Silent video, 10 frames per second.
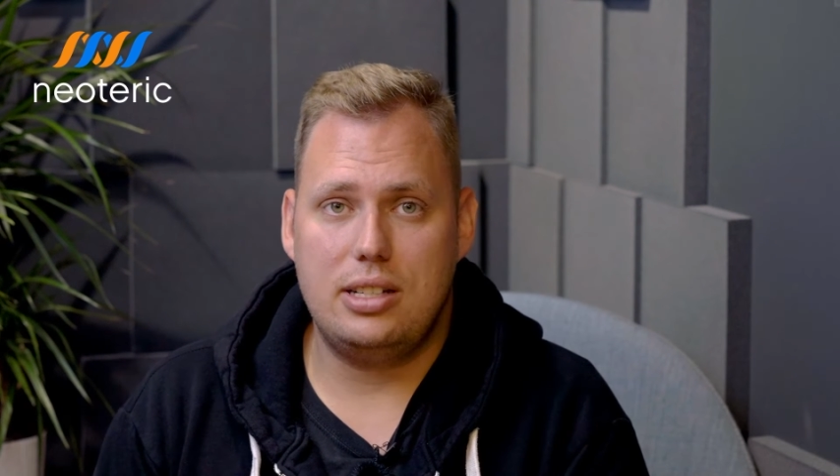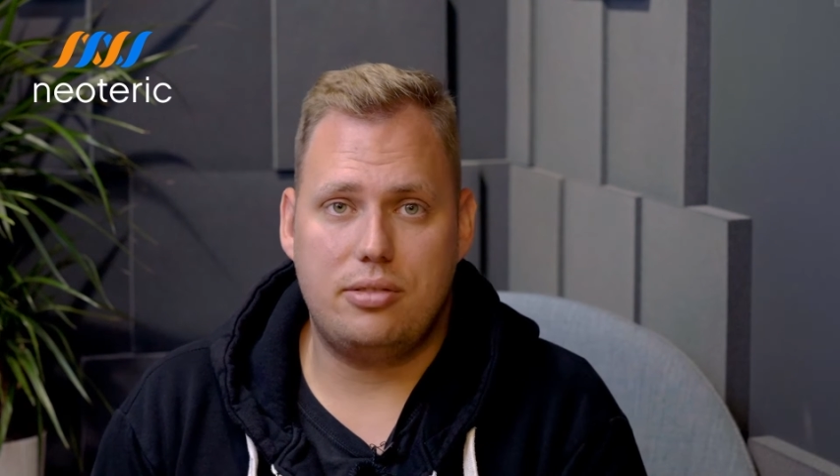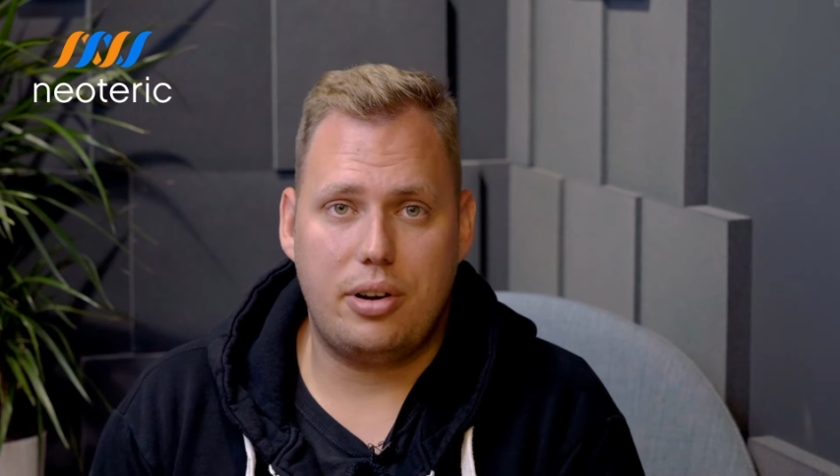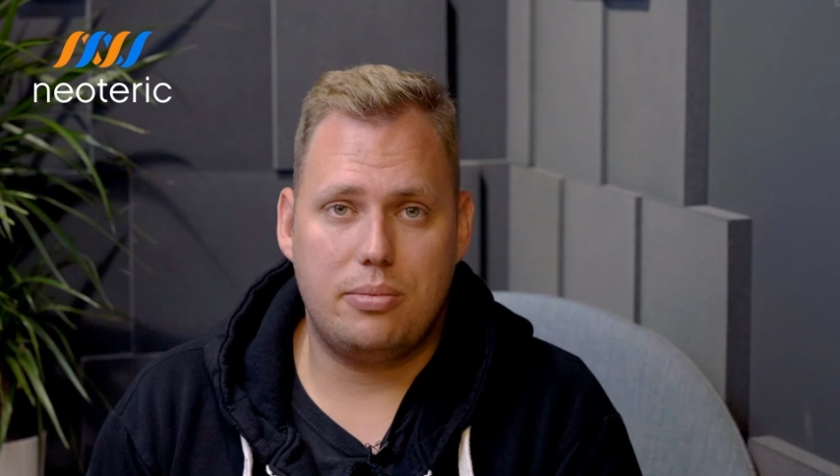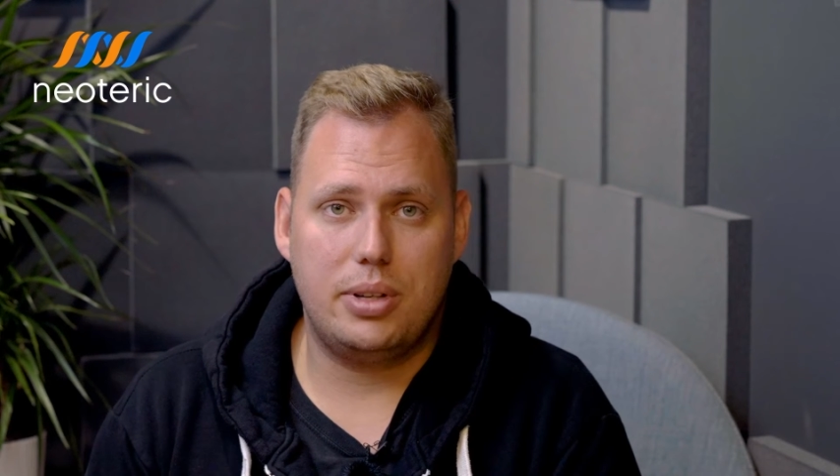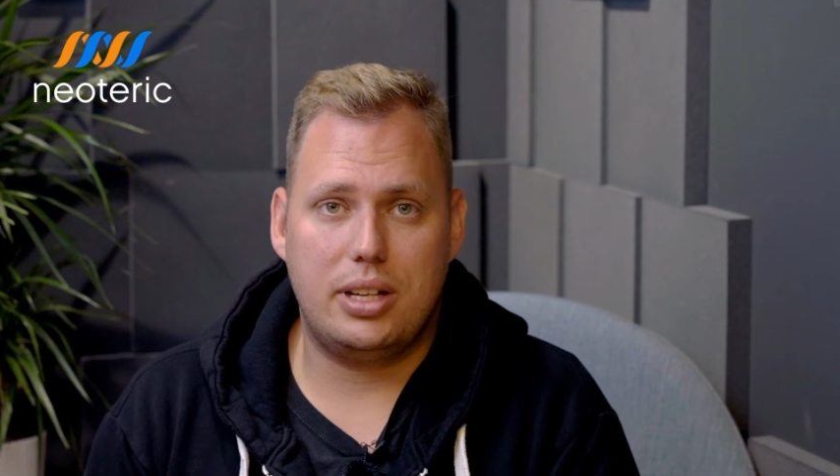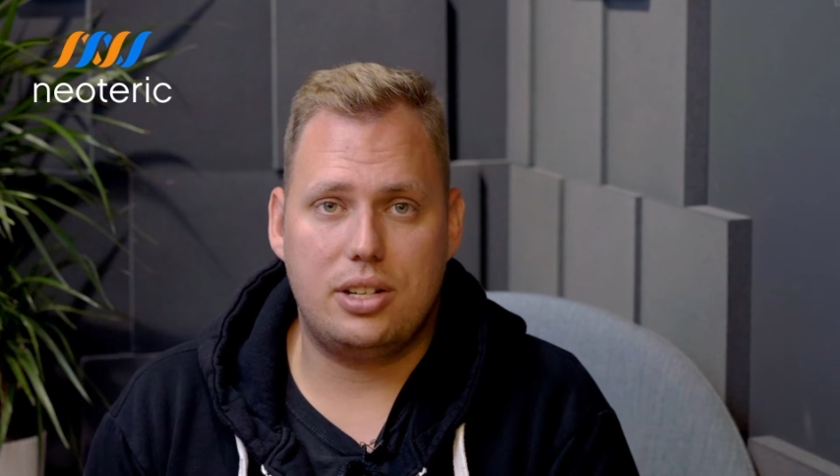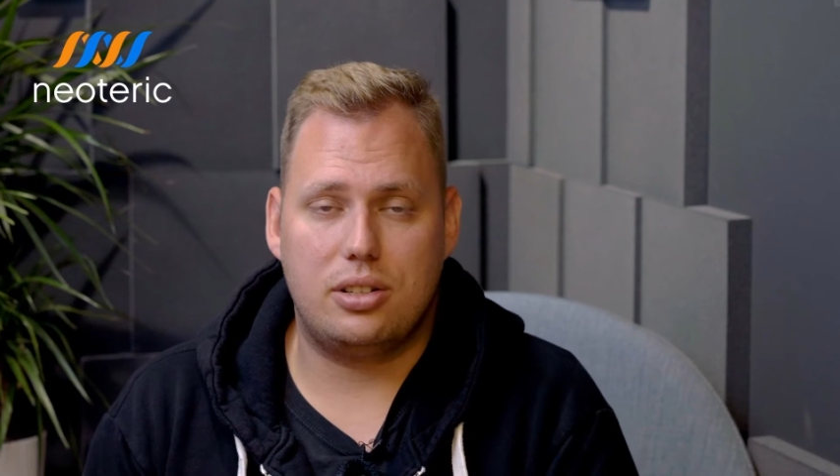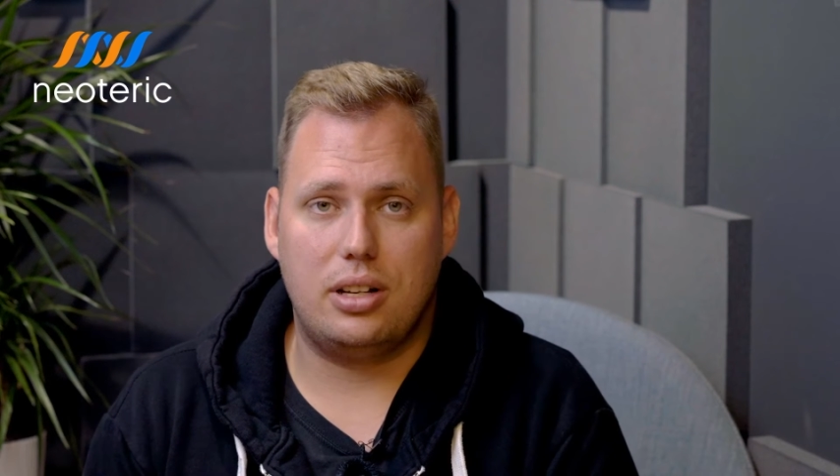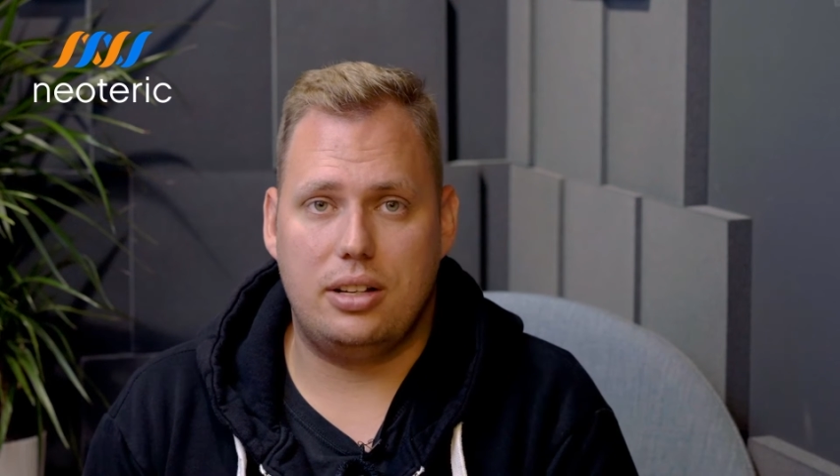is
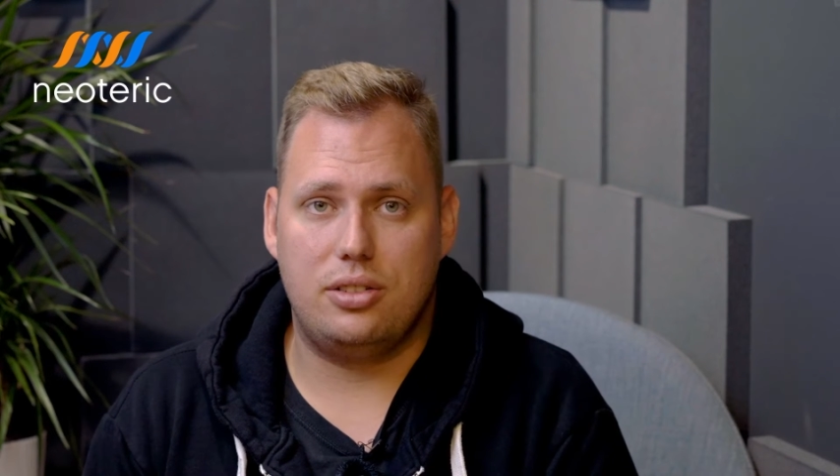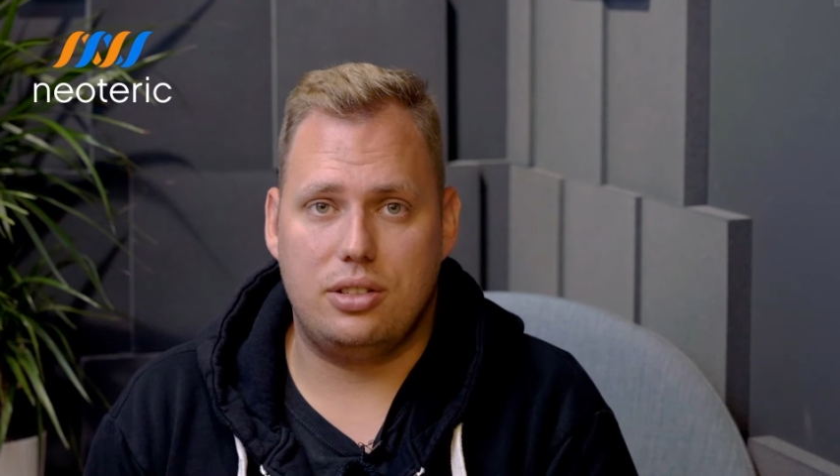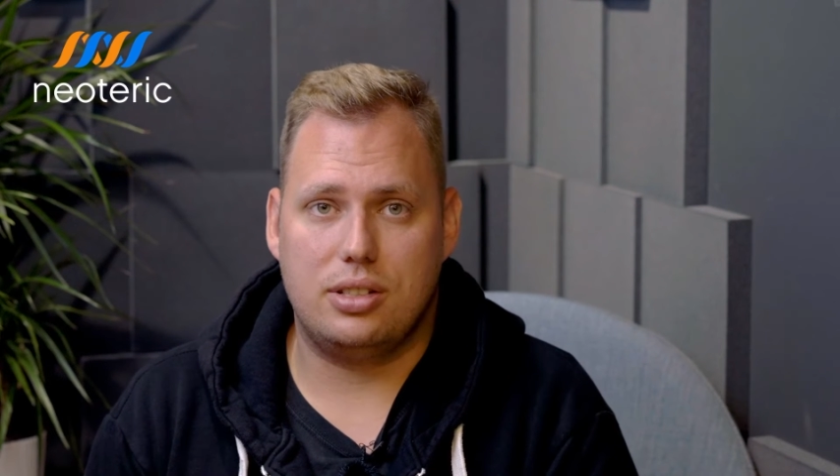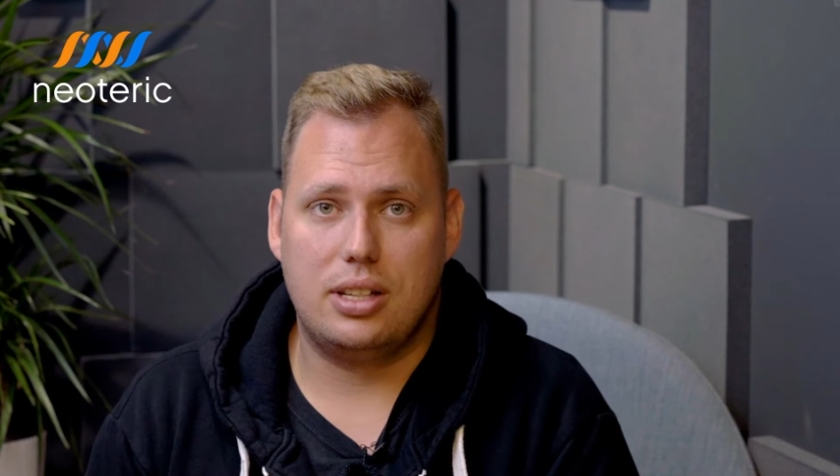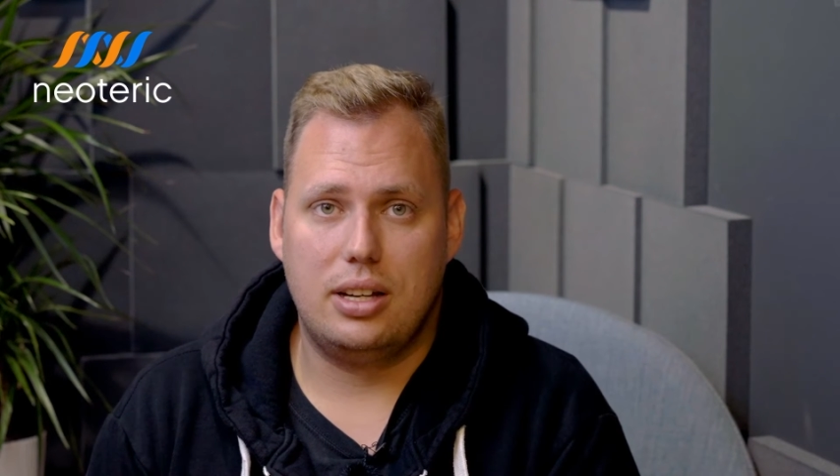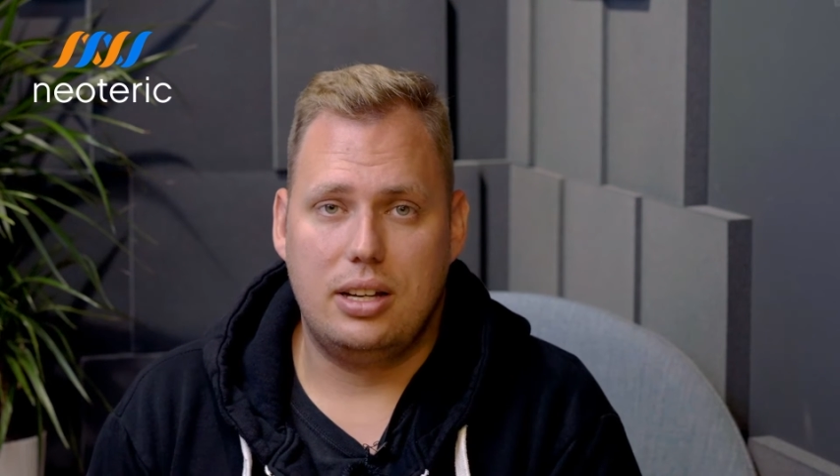recommendation engines.